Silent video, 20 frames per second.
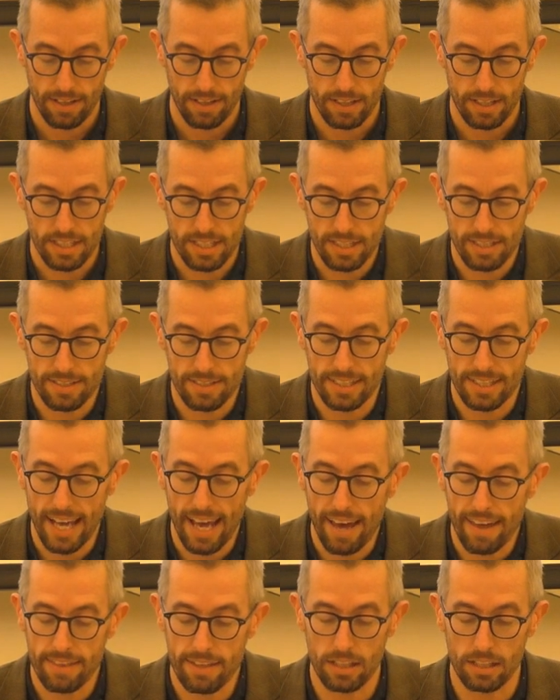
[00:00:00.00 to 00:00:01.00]
This is an
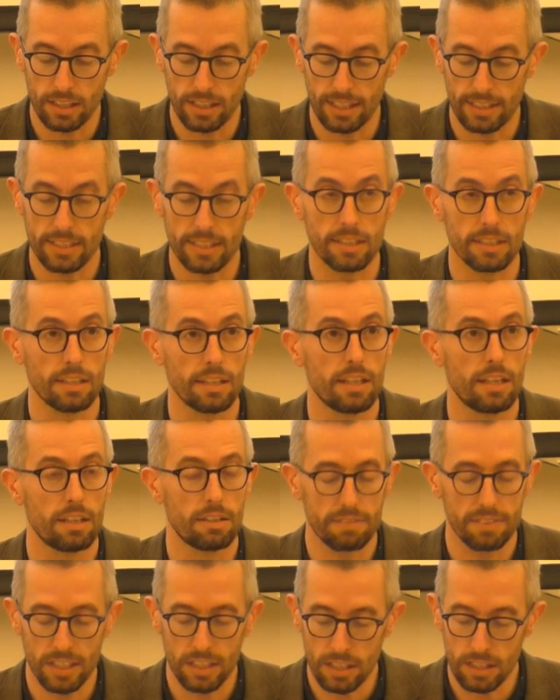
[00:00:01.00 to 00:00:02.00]
ethical ideal
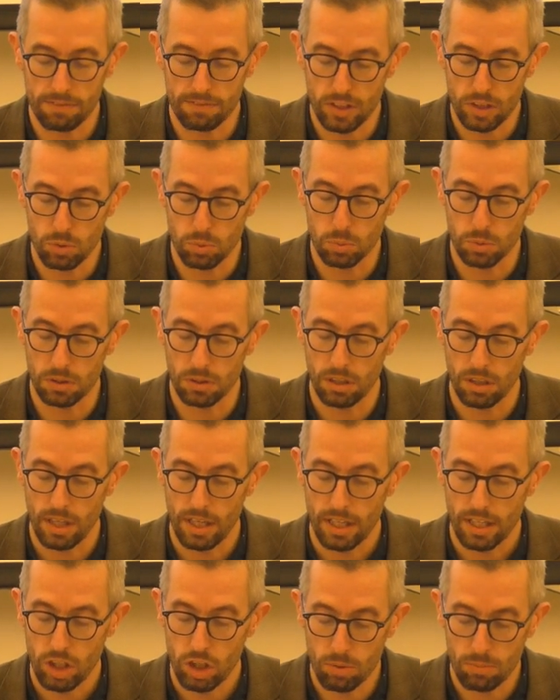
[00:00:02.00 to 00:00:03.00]
of individual
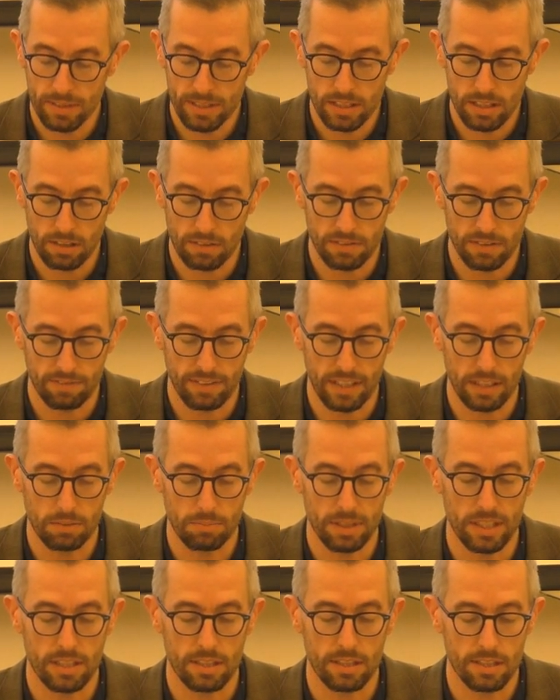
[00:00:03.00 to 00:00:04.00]
human
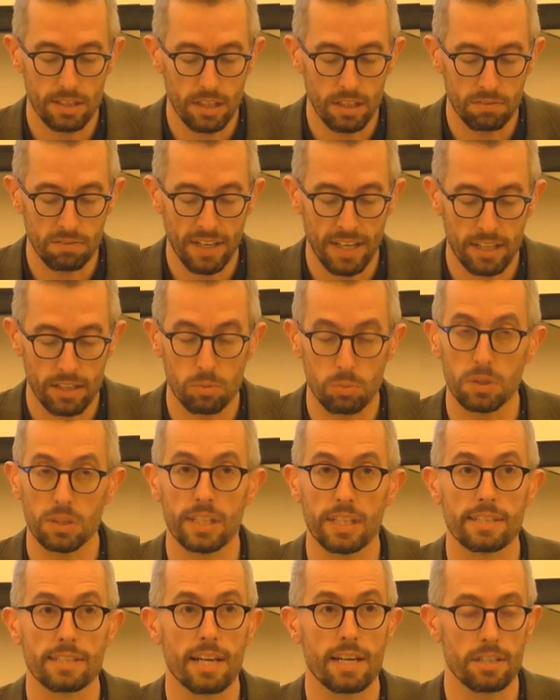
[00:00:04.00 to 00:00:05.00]
self-development and
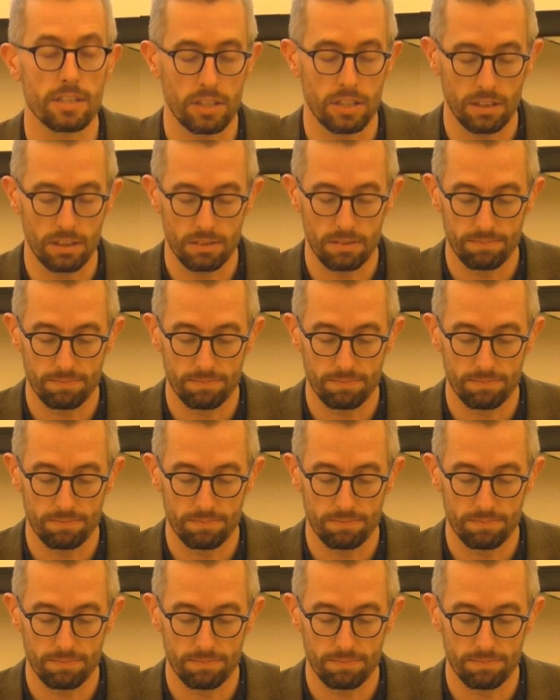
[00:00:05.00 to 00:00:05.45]
self-actualization,